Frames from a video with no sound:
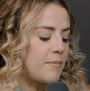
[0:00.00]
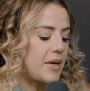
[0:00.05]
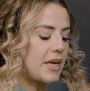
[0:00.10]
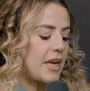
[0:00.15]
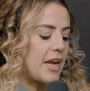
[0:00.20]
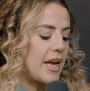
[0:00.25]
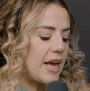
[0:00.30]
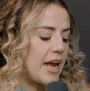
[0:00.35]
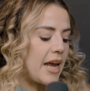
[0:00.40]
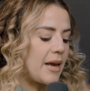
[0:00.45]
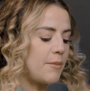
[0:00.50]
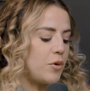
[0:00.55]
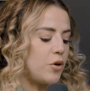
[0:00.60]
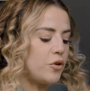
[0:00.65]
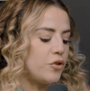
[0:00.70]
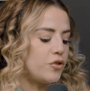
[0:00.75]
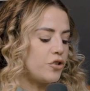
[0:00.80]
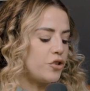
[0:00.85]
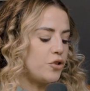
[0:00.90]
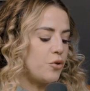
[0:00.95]
being
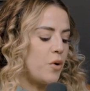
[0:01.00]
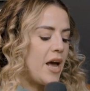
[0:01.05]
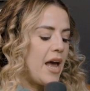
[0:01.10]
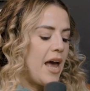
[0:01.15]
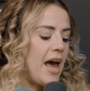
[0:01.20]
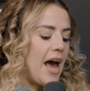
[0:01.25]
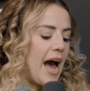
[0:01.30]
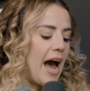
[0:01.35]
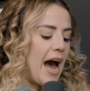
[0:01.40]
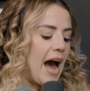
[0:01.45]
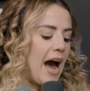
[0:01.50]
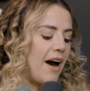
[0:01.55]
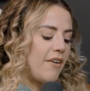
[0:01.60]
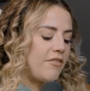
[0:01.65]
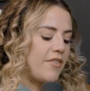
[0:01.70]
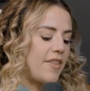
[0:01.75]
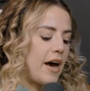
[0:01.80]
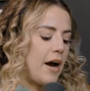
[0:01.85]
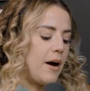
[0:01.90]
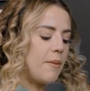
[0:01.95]
able to
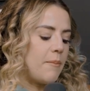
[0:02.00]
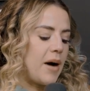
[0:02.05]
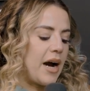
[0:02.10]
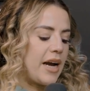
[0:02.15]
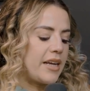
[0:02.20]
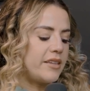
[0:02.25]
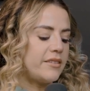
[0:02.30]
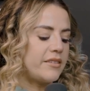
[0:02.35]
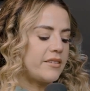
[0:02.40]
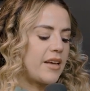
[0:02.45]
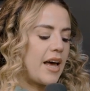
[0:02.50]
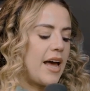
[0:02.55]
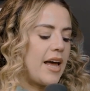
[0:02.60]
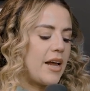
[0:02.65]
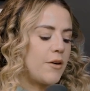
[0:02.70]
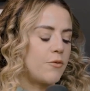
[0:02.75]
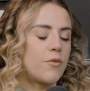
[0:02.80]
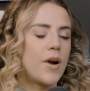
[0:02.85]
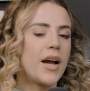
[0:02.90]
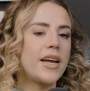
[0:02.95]
have that
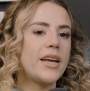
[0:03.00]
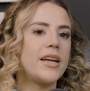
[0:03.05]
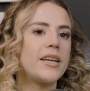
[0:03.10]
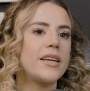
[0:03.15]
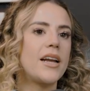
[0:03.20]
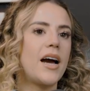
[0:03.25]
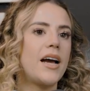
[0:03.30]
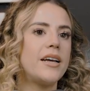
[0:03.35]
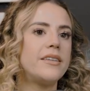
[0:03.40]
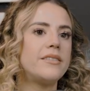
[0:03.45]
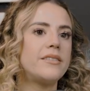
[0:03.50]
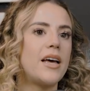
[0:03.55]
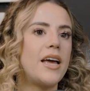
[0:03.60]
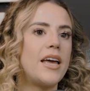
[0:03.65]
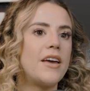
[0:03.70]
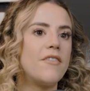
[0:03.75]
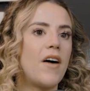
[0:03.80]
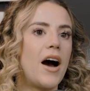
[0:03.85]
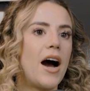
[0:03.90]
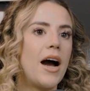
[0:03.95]
mindset and recognize
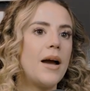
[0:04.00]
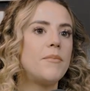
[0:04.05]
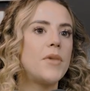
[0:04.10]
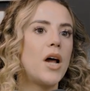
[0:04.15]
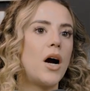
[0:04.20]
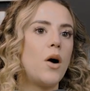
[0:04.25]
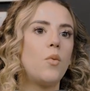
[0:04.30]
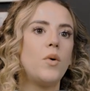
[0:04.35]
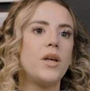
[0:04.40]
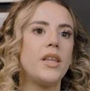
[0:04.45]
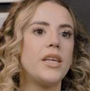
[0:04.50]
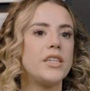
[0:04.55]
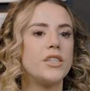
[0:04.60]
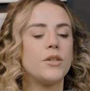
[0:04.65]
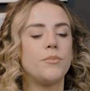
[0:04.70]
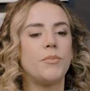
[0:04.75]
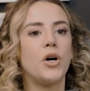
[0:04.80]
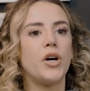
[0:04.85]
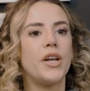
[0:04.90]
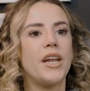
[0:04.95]
if I'm not willing
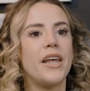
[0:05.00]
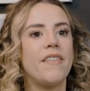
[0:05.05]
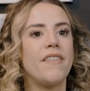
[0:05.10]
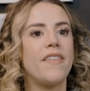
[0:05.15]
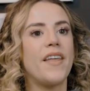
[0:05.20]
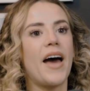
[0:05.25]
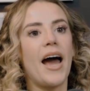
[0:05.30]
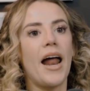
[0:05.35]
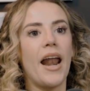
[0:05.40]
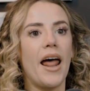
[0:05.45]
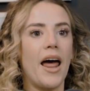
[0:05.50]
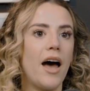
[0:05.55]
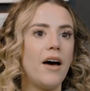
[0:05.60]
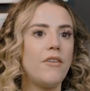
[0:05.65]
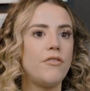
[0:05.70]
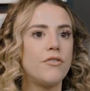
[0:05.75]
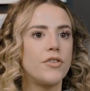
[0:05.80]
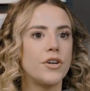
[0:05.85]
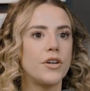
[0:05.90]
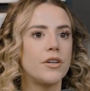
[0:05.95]
to put in that
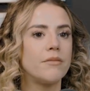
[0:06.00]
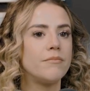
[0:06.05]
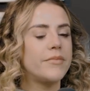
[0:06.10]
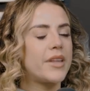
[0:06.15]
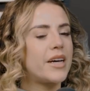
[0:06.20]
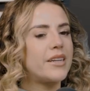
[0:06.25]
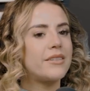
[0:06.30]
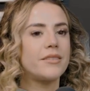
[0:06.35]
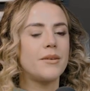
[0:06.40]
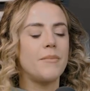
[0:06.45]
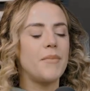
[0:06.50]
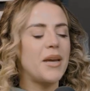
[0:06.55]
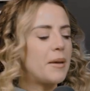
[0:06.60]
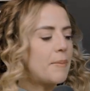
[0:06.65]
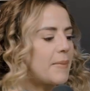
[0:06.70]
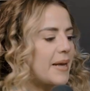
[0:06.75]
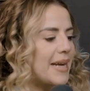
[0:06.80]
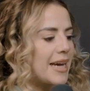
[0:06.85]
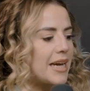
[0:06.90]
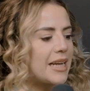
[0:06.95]
effort, that doesn't
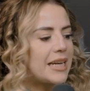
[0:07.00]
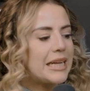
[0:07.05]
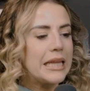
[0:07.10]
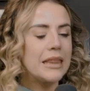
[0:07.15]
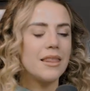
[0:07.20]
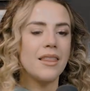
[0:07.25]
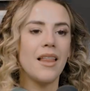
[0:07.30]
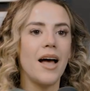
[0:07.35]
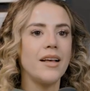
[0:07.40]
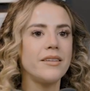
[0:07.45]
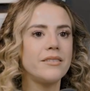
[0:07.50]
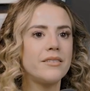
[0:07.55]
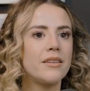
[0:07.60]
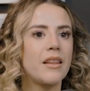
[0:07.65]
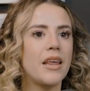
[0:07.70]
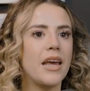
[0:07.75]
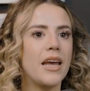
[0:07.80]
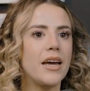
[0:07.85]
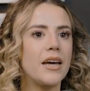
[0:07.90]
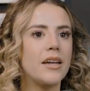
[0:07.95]
make me any less
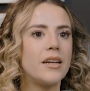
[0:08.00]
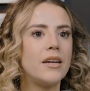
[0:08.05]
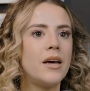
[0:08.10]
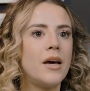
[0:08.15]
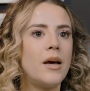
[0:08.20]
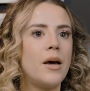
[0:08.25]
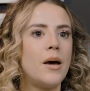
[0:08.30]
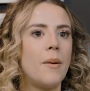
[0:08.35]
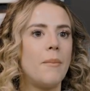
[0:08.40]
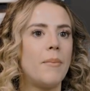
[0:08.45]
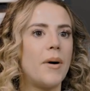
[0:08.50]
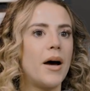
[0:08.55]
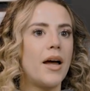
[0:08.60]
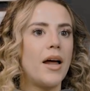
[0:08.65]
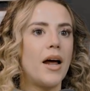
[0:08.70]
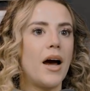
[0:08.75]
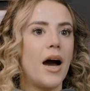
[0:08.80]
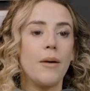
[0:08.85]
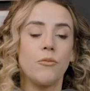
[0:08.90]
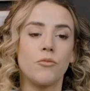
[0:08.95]
than,
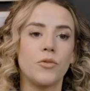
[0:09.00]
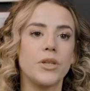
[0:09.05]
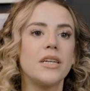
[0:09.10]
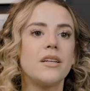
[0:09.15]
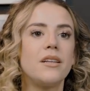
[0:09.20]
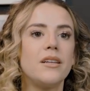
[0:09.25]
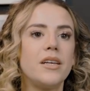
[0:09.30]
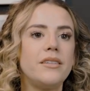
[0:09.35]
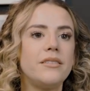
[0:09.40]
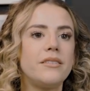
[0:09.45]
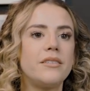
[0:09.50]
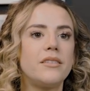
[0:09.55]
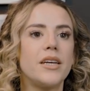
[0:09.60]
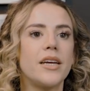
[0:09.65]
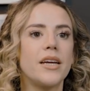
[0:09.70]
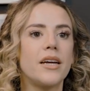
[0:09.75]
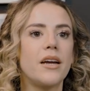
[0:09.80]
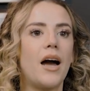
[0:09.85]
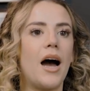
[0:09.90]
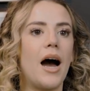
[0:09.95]
but I'm
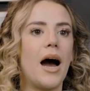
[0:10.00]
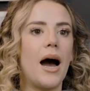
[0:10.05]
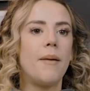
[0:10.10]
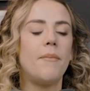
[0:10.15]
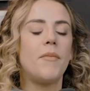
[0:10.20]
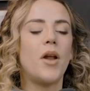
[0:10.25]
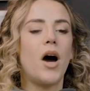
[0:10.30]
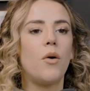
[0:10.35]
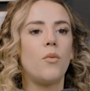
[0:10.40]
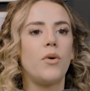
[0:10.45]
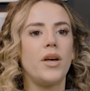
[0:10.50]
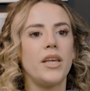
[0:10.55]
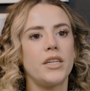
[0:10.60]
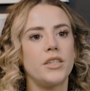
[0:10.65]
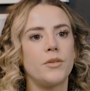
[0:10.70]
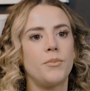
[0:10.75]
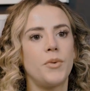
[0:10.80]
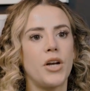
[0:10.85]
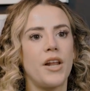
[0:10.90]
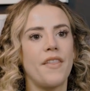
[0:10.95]
realistic. I'm not
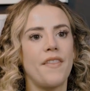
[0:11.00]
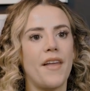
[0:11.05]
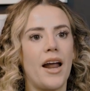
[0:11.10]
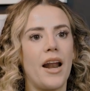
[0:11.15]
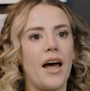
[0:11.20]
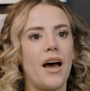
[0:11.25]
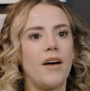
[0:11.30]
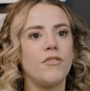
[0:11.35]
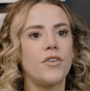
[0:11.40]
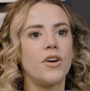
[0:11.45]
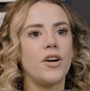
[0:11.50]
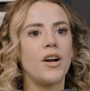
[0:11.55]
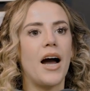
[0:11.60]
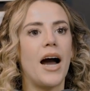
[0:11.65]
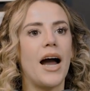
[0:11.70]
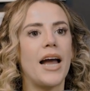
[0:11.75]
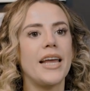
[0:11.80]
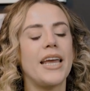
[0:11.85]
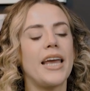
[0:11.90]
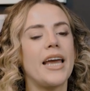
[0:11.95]
willing to put in that effort.
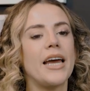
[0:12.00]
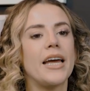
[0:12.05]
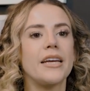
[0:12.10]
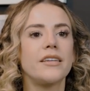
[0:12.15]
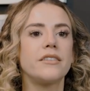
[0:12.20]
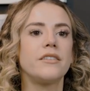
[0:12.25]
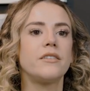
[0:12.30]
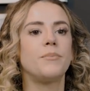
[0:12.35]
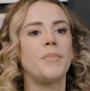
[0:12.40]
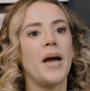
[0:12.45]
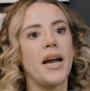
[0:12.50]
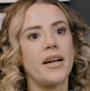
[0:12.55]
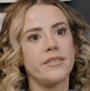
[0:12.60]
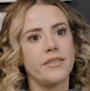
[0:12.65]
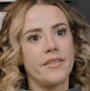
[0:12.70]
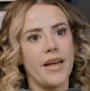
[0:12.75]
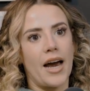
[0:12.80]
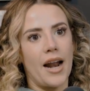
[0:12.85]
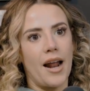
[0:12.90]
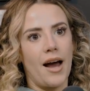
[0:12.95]
I can't
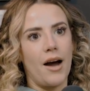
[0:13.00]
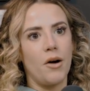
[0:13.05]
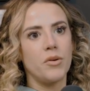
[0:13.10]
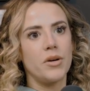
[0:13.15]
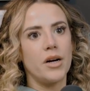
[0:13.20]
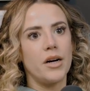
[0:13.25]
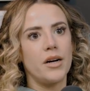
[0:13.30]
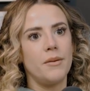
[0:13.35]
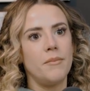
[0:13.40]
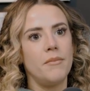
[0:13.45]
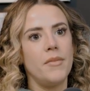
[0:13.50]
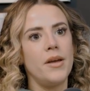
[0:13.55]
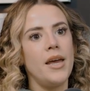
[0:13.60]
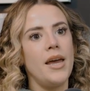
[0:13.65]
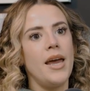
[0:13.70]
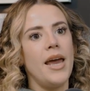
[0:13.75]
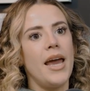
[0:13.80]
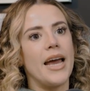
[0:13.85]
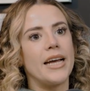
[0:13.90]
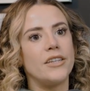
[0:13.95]
expect that outcome.
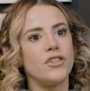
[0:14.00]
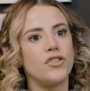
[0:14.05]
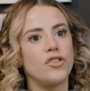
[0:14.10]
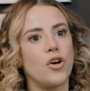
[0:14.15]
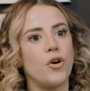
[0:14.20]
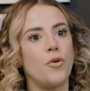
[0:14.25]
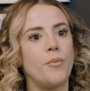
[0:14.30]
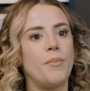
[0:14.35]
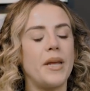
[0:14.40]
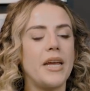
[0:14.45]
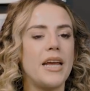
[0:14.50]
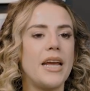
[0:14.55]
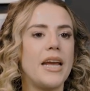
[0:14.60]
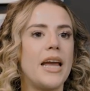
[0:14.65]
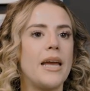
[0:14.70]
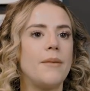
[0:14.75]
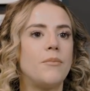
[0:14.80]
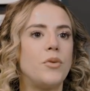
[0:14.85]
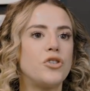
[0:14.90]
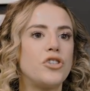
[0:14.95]
And so
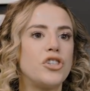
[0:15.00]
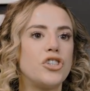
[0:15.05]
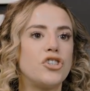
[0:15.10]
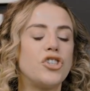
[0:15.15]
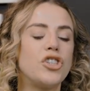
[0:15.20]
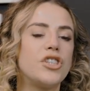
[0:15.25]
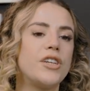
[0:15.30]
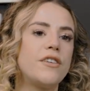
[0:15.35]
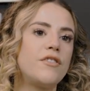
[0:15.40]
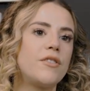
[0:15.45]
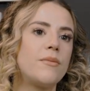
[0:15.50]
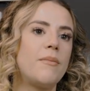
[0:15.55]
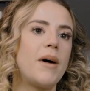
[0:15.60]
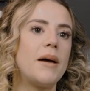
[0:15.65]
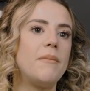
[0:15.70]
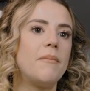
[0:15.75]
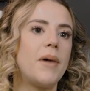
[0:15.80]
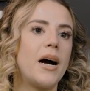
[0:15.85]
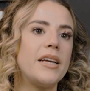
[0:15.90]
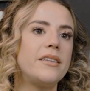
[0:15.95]
being able to shift
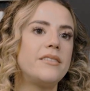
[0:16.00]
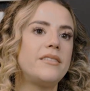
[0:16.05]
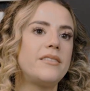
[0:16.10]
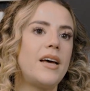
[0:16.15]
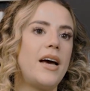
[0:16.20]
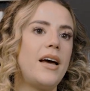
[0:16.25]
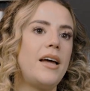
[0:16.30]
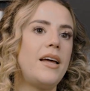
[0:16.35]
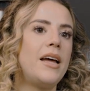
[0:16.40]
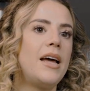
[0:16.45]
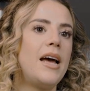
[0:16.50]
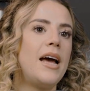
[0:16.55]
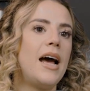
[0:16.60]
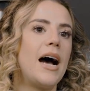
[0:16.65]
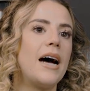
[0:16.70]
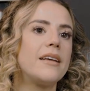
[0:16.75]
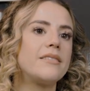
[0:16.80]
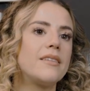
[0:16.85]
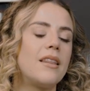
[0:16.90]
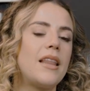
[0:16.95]
my mindset
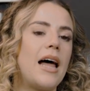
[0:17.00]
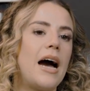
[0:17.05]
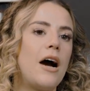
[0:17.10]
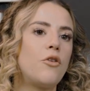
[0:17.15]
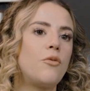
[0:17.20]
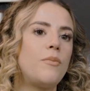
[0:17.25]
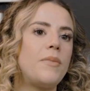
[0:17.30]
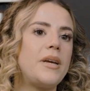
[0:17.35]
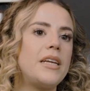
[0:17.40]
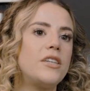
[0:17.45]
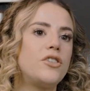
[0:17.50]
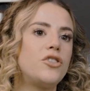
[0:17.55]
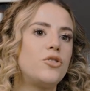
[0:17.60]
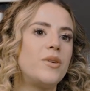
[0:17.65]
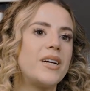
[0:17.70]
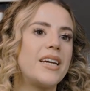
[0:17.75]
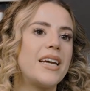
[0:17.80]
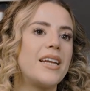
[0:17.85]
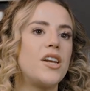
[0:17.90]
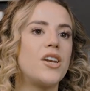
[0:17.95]
has allowed me
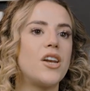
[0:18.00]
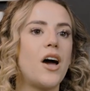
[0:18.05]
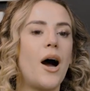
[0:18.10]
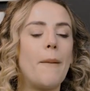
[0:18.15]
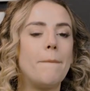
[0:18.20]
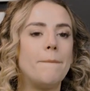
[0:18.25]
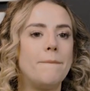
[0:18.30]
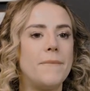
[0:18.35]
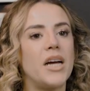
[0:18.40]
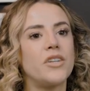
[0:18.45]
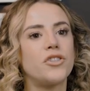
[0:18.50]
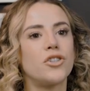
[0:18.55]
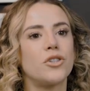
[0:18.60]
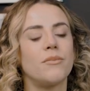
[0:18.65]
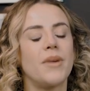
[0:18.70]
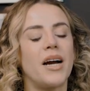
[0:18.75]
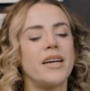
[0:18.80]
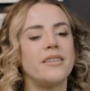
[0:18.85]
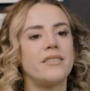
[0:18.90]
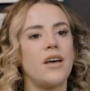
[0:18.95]
to, again, not
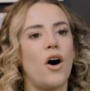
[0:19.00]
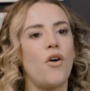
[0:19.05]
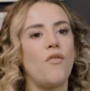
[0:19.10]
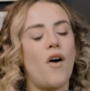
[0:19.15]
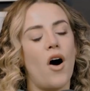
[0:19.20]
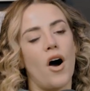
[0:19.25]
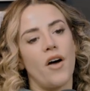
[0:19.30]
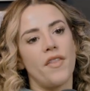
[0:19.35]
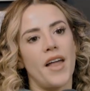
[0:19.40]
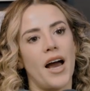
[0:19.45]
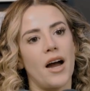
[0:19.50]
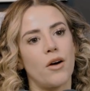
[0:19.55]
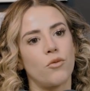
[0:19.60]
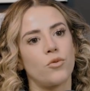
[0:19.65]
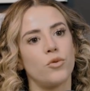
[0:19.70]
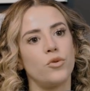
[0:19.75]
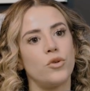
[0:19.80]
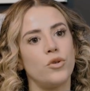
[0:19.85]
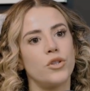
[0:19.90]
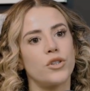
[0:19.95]
measure myself on that
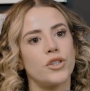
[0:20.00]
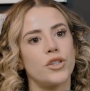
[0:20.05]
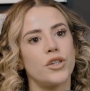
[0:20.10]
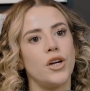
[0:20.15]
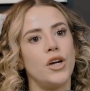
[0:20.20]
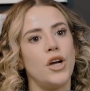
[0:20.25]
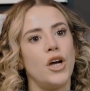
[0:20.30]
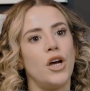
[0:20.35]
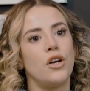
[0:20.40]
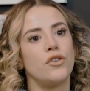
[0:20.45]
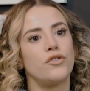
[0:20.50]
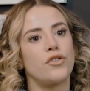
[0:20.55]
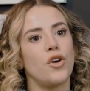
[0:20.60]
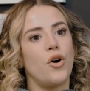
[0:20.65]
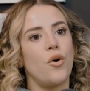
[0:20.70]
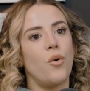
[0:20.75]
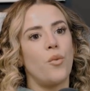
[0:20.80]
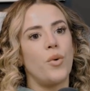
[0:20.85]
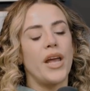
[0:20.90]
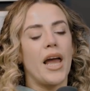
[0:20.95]
ruler.
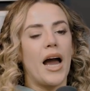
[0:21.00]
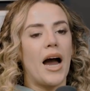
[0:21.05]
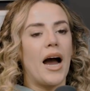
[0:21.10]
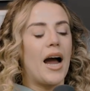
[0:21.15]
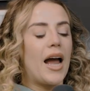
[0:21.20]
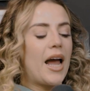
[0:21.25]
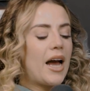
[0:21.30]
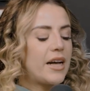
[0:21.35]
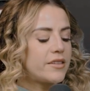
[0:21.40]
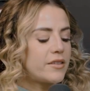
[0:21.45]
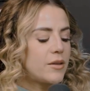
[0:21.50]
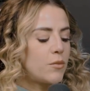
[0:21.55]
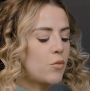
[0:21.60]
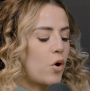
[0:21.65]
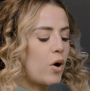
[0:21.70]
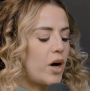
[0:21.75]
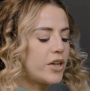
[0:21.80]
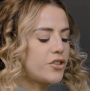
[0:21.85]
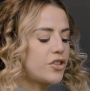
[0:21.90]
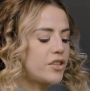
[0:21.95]
So we ha- I had some
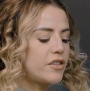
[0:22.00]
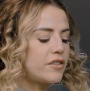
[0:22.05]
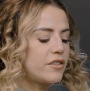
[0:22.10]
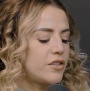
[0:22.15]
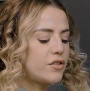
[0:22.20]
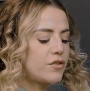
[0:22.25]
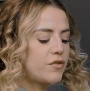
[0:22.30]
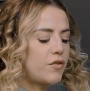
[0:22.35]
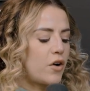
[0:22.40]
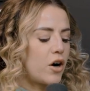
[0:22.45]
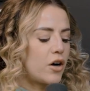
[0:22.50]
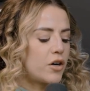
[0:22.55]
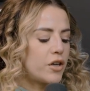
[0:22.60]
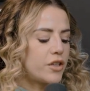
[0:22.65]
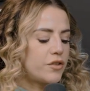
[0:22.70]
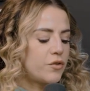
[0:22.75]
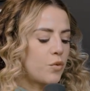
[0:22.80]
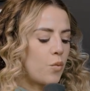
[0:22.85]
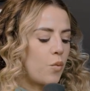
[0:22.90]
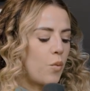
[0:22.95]
questions as far
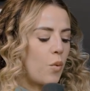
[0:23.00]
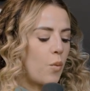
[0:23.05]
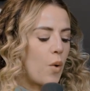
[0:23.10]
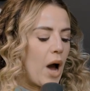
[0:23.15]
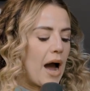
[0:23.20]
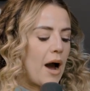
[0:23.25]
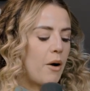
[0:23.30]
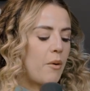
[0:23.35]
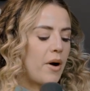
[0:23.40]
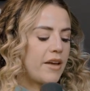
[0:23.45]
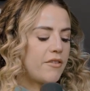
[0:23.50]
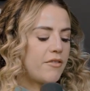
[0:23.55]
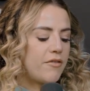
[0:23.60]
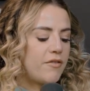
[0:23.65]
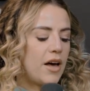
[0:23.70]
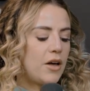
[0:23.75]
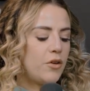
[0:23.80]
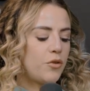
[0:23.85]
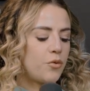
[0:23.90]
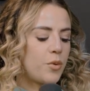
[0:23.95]
as how I
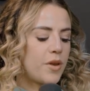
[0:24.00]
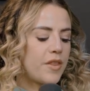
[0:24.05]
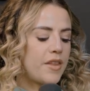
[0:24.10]
felt